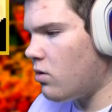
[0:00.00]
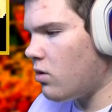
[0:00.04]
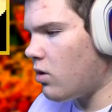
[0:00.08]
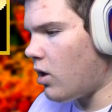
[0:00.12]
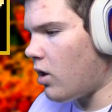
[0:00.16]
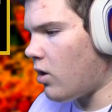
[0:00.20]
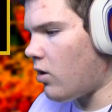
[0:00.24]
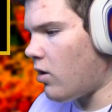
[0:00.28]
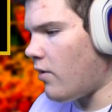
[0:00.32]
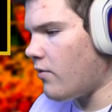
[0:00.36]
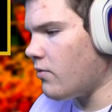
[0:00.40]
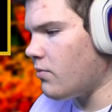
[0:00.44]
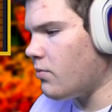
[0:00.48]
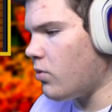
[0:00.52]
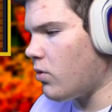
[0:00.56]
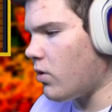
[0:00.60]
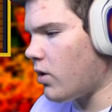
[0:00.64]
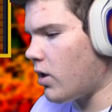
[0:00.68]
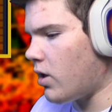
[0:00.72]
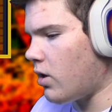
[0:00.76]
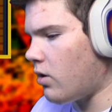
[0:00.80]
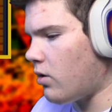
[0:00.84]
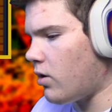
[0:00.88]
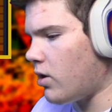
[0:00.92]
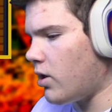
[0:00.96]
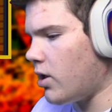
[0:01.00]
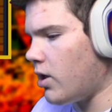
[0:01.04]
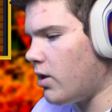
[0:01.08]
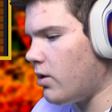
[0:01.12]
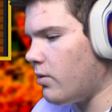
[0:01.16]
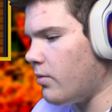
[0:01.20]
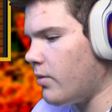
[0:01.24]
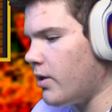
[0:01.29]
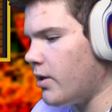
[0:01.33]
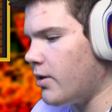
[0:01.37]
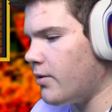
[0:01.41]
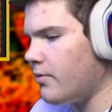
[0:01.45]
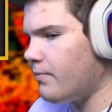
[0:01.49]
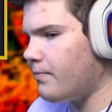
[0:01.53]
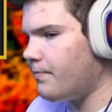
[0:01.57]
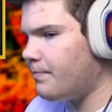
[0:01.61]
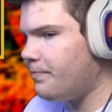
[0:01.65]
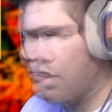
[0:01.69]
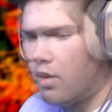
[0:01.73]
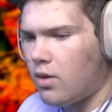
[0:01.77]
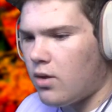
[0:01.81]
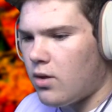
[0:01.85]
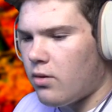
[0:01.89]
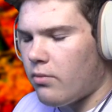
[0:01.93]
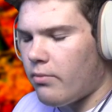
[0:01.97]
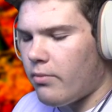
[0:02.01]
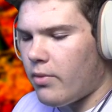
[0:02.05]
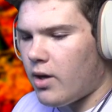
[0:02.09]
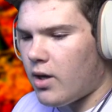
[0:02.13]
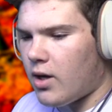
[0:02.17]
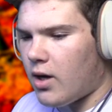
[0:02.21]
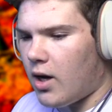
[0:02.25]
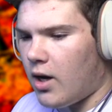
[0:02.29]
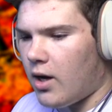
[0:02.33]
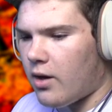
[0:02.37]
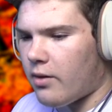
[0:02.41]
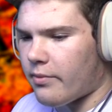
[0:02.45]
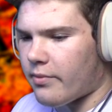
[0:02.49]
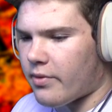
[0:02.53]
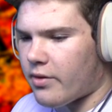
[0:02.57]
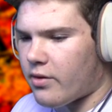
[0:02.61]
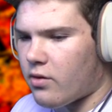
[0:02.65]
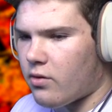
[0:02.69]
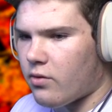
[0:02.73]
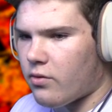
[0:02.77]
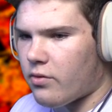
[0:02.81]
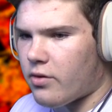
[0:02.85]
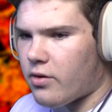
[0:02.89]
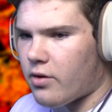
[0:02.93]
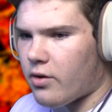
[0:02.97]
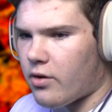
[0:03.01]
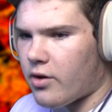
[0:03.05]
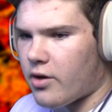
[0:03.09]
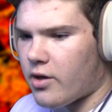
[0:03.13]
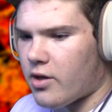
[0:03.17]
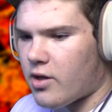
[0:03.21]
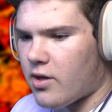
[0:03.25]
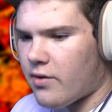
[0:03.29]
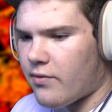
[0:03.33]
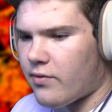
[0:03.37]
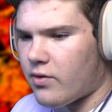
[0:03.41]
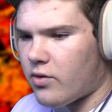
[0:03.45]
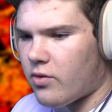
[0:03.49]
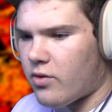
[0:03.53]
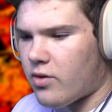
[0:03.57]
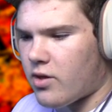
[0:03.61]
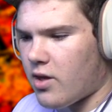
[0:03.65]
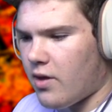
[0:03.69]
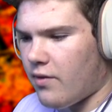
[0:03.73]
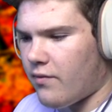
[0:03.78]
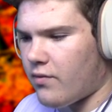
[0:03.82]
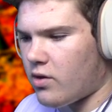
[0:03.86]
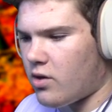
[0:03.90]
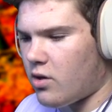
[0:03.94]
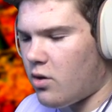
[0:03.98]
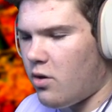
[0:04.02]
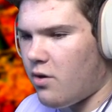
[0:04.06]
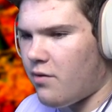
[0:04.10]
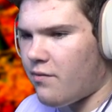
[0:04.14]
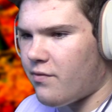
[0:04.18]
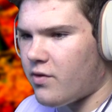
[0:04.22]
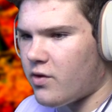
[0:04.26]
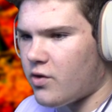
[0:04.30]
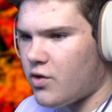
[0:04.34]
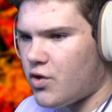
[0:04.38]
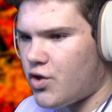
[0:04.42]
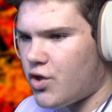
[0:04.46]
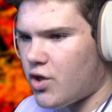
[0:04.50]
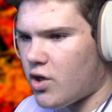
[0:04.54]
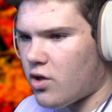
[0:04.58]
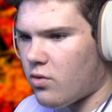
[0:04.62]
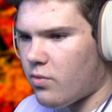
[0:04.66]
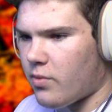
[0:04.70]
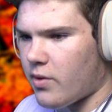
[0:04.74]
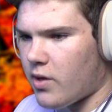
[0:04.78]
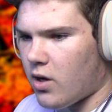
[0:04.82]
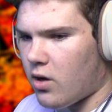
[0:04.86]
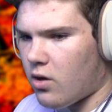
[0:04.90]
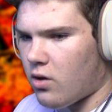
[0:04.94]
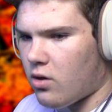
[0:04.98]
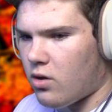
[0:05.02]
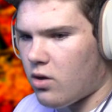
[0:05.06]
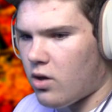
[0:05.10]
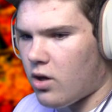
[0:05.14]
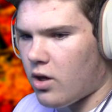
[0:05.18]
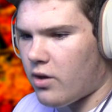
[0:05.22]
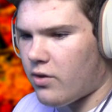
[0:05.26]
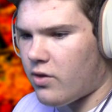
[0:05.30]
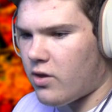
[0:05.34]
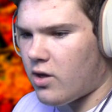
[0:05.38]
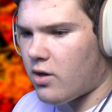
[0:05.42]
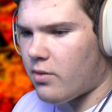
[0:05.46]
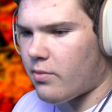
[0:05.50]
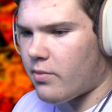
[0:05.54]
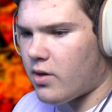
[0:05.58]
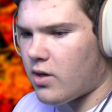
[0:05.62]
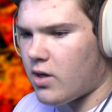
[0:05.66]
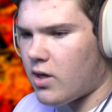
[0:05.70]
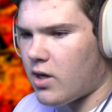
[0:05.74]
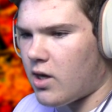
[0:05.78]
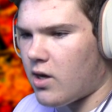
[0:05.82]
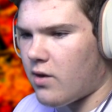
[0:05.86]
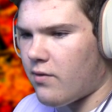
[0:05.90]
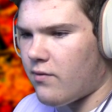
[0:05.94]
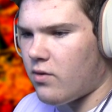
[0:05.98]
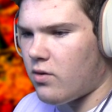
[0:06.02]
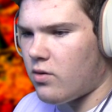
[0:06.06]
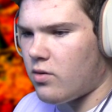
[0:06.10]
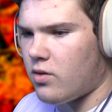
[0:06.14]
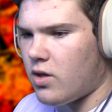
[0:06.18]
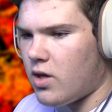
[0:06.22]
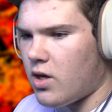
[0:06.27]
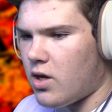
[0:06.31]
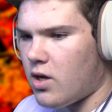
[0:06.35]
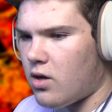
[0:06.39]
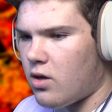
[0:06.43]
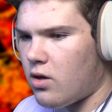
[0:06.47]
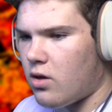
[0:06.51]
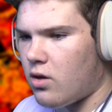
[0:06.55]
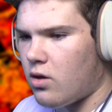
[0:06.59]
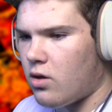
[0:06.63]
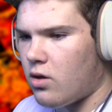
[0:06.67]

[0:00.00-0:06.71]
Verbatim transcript: I don't have a Porygon right now, but... Man, I'm so sorry, seven oh seven. You have the Shell Bell. I think I'm going to give you the